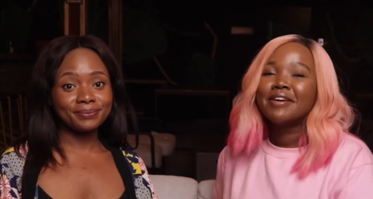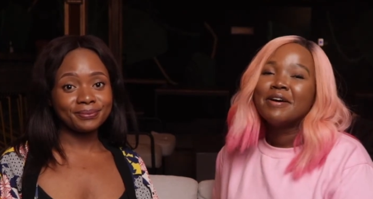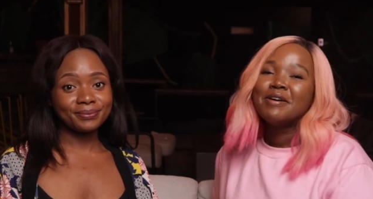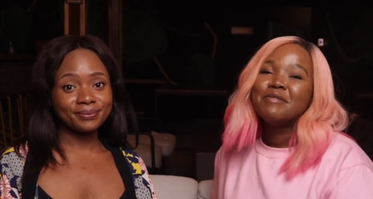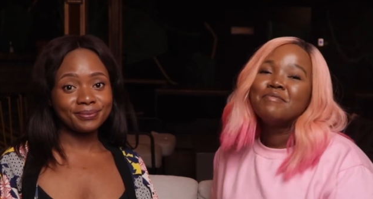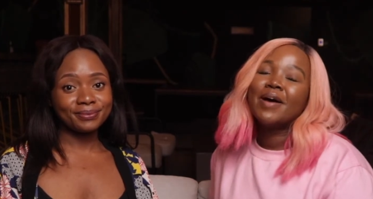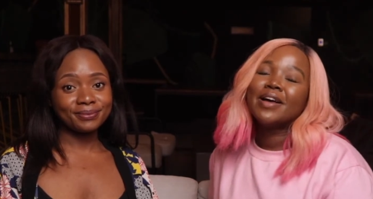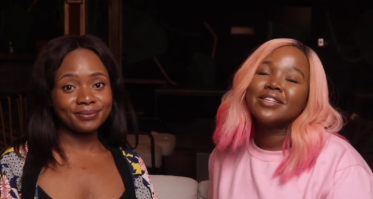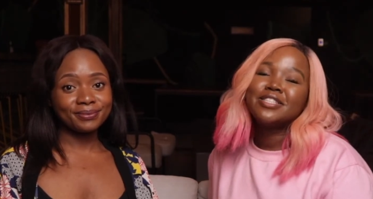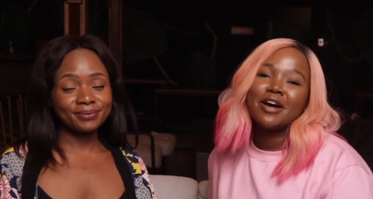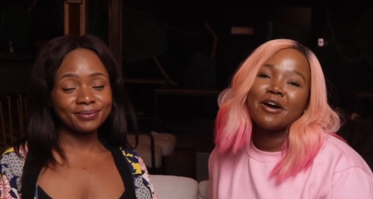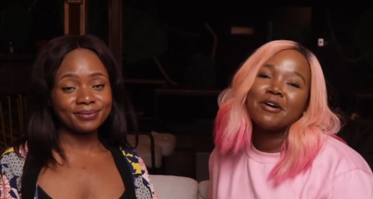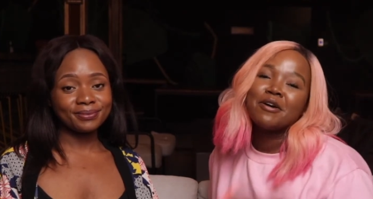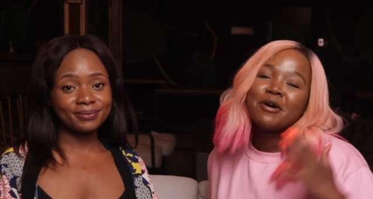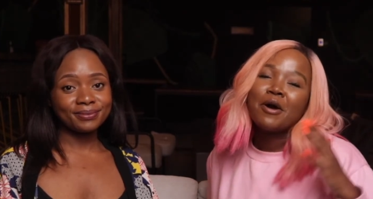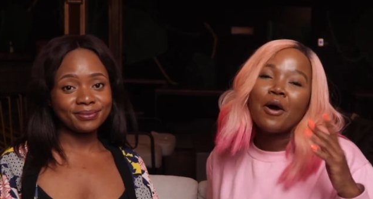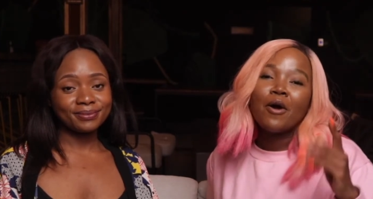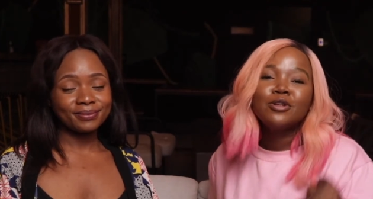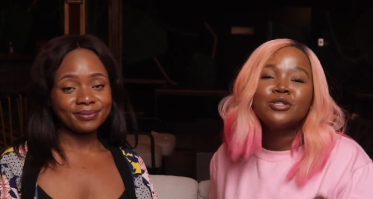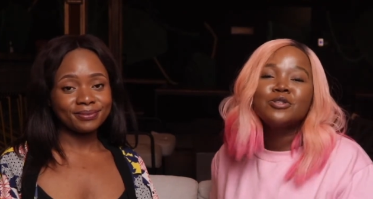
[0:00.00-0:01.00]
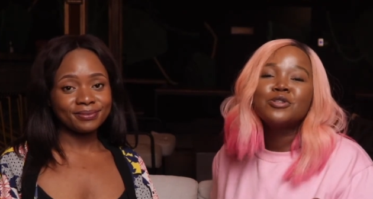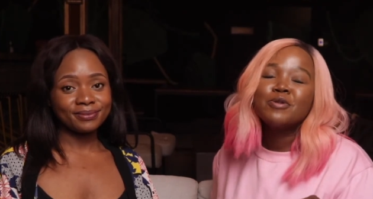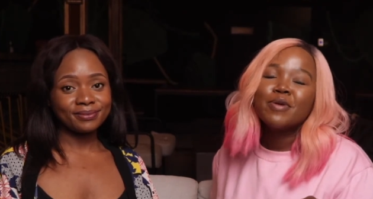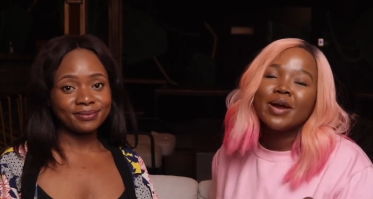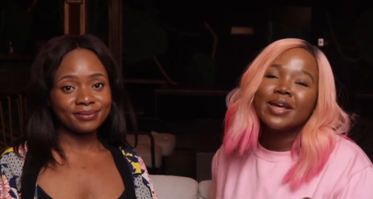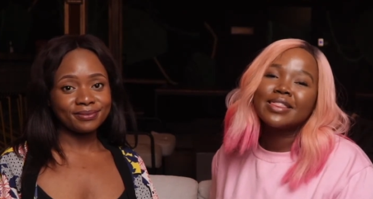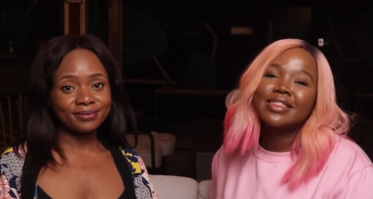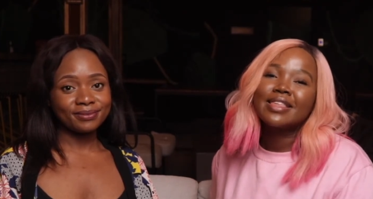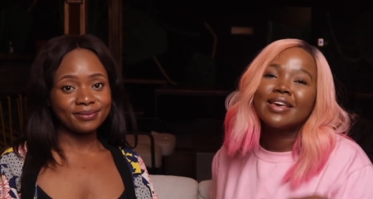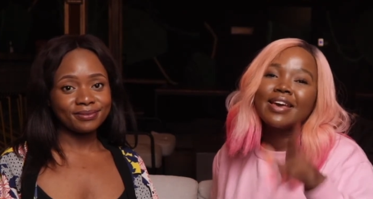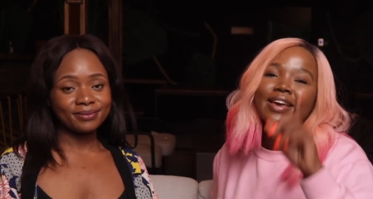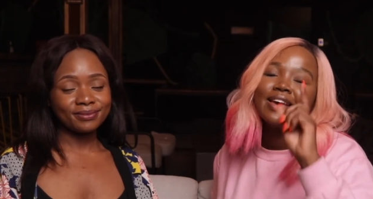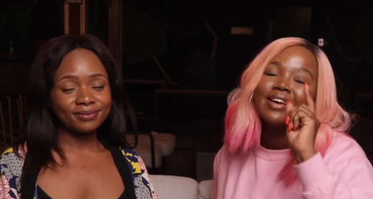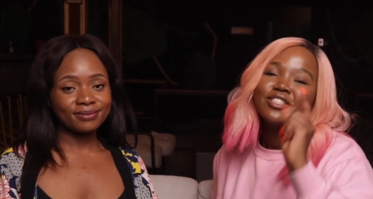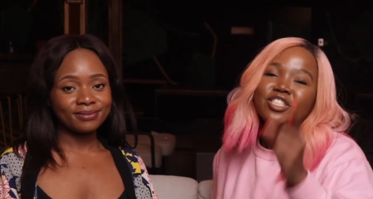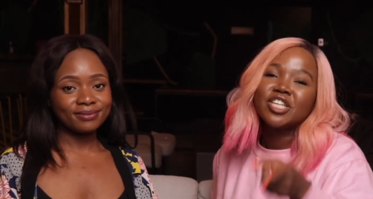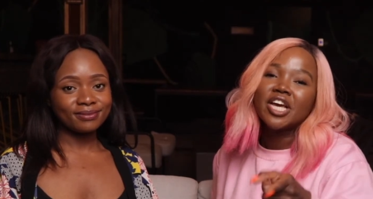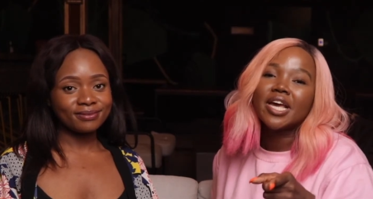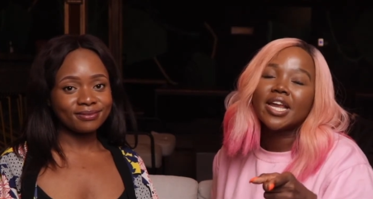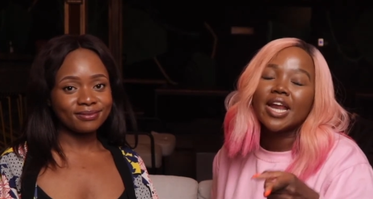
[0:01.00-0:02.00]
Speaker 1: But yeah, go do the right thing.
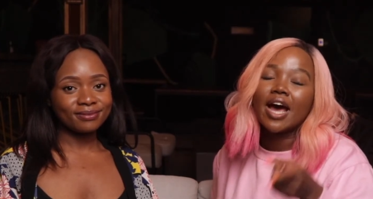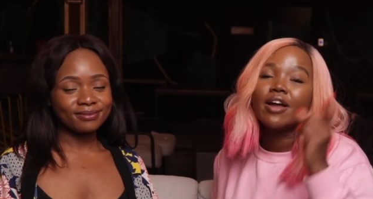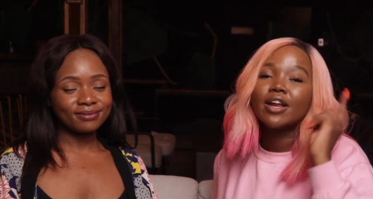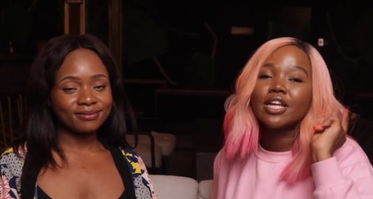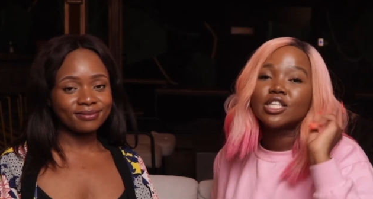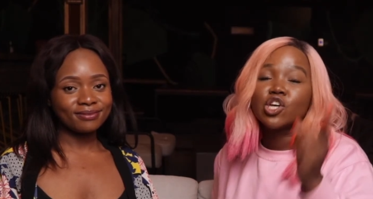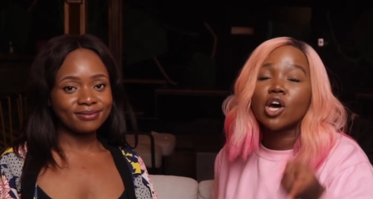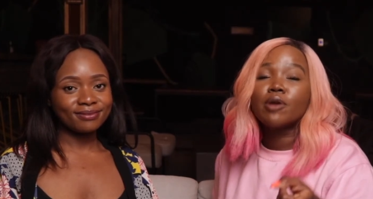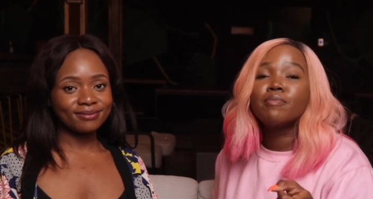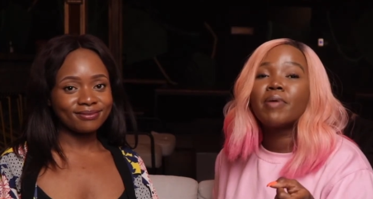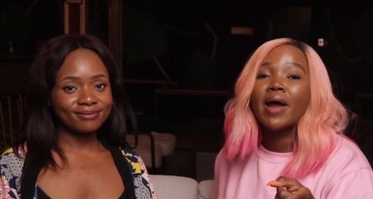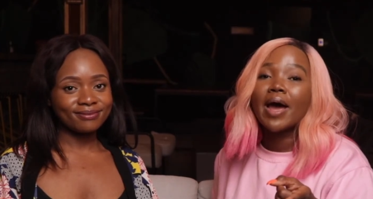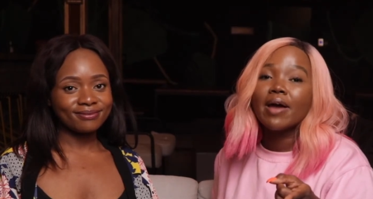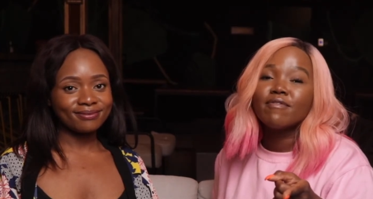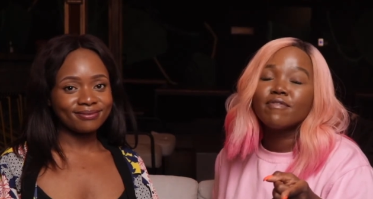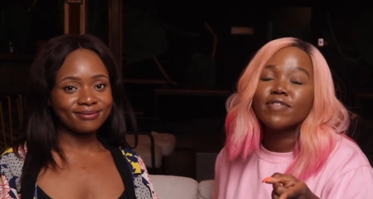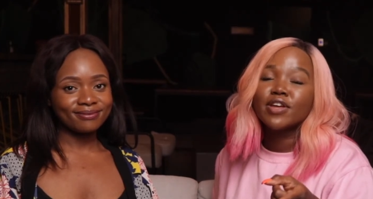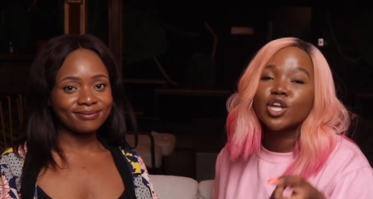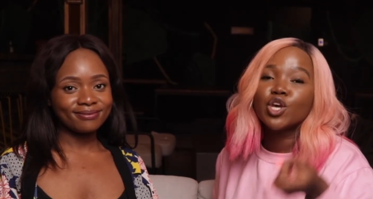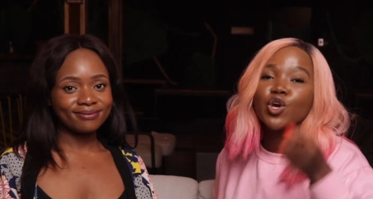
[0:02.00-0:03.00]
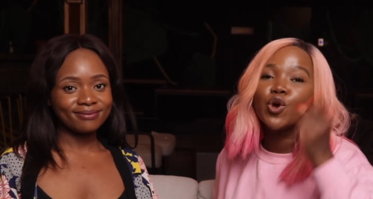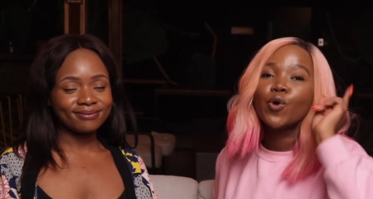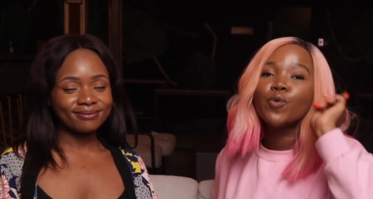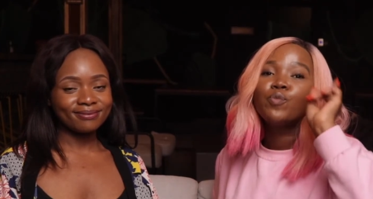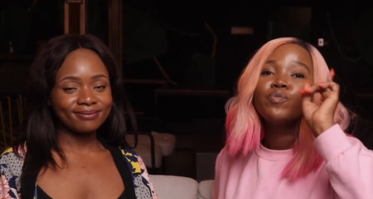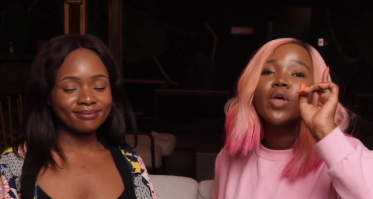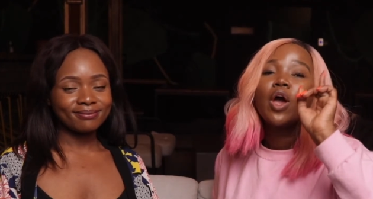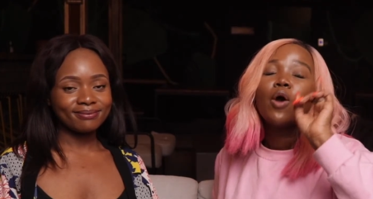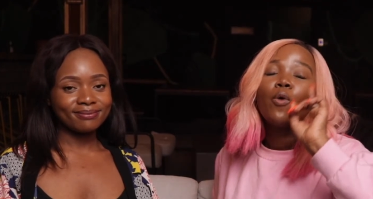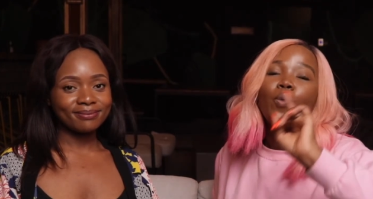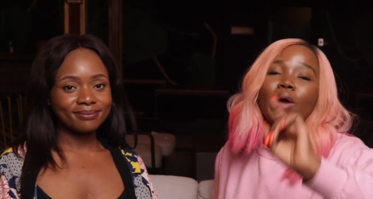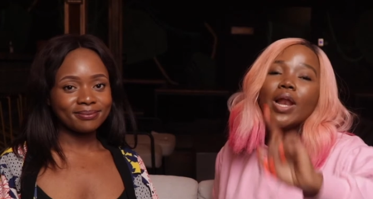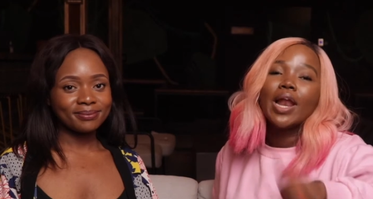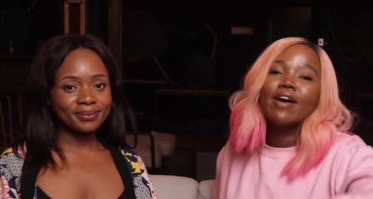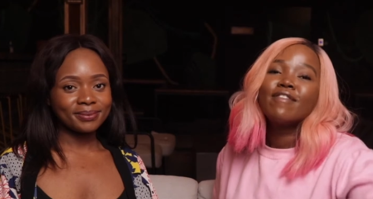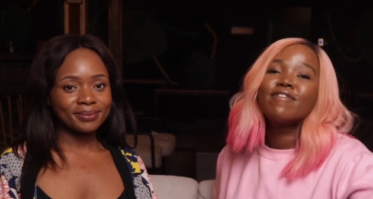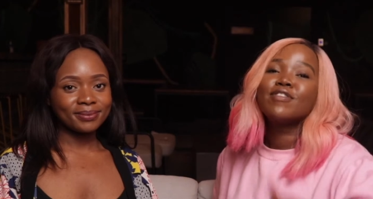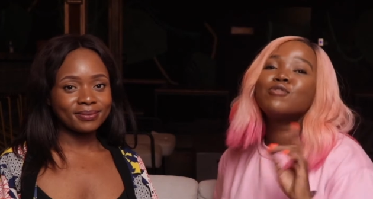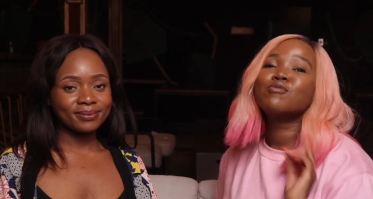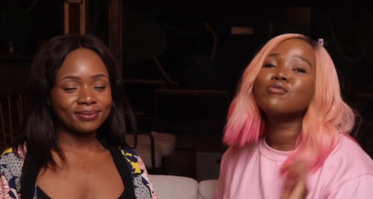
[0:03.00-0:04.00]
Check it out. It's on Prime Video. We love
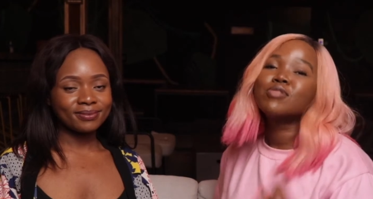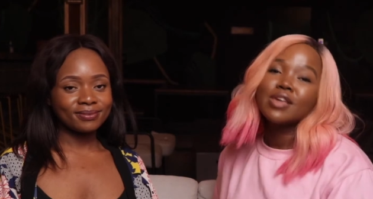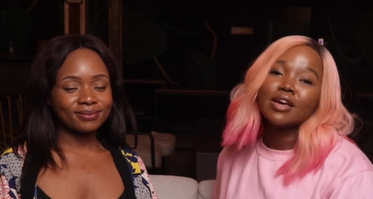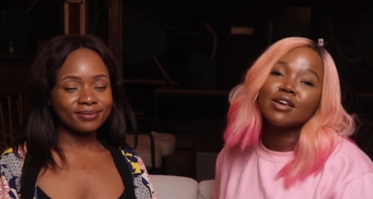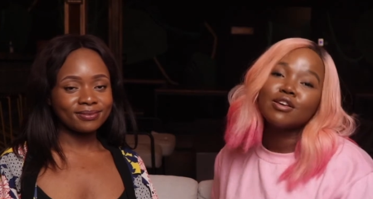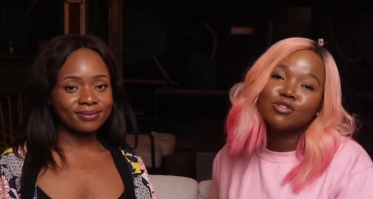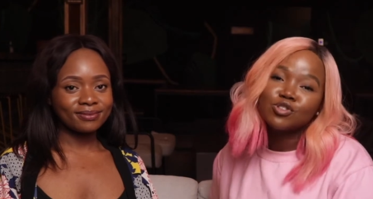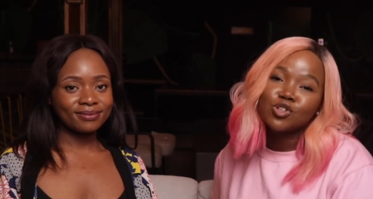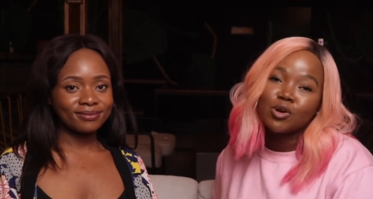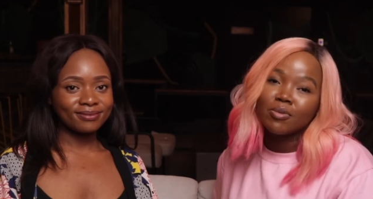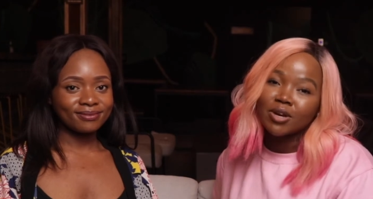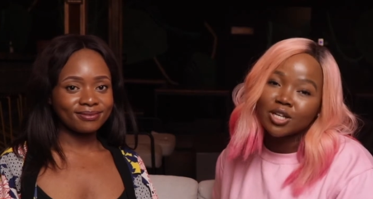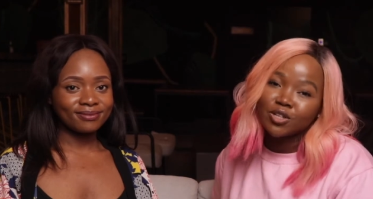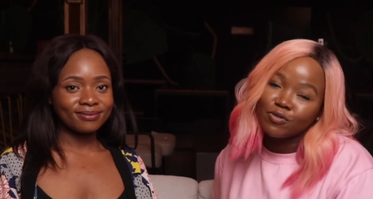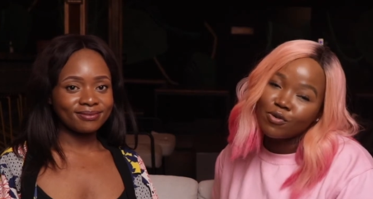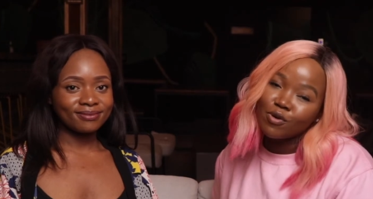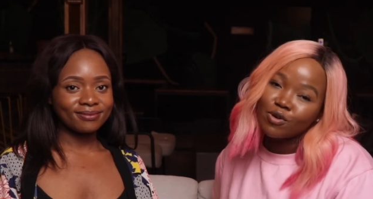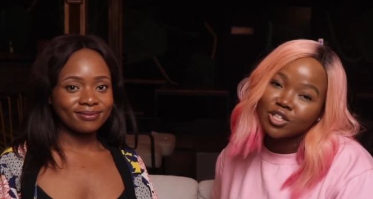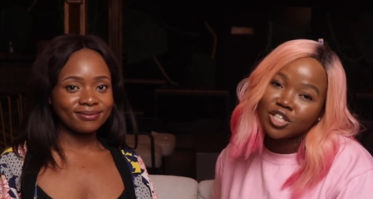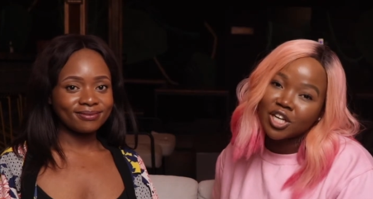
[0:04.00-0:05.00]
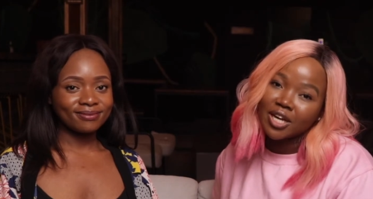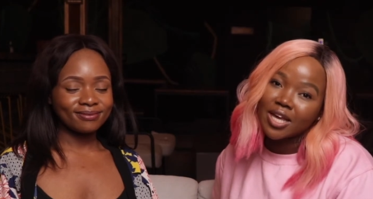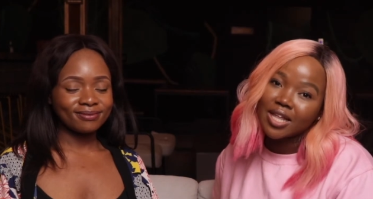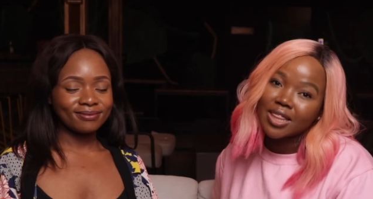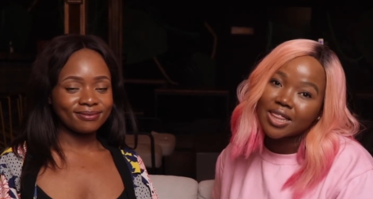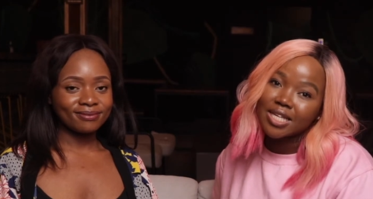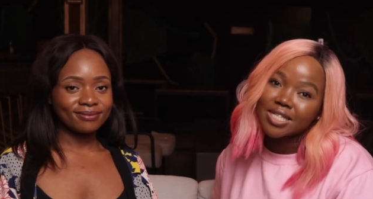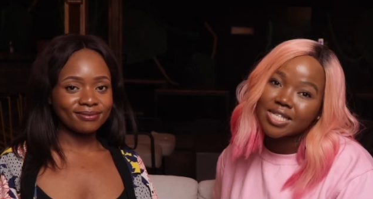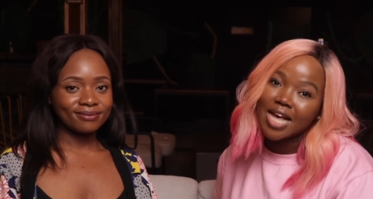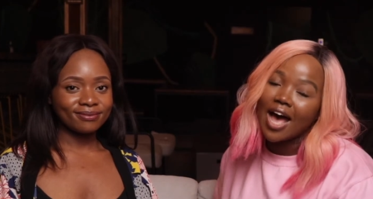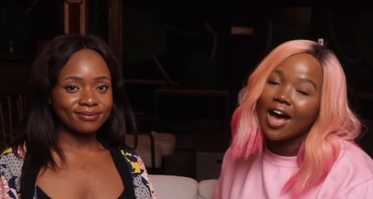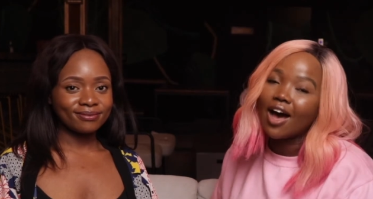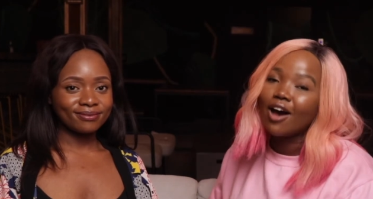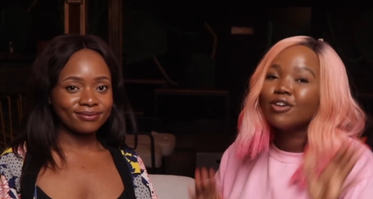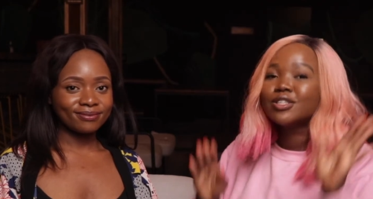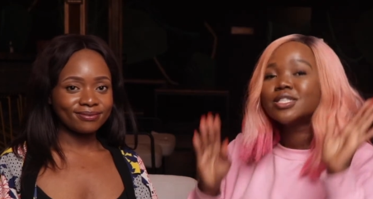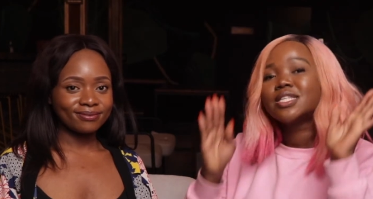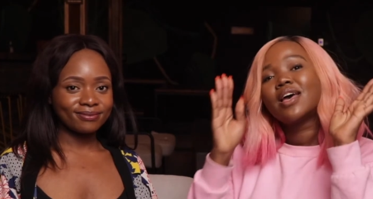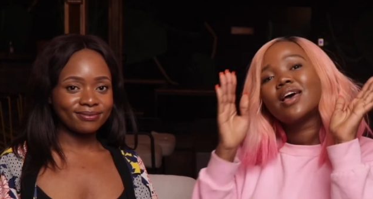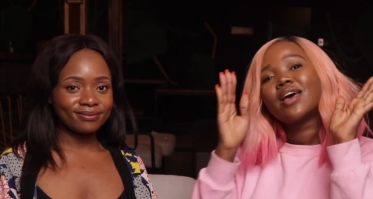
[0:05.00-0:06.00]
you. Thank you so much for checking this out.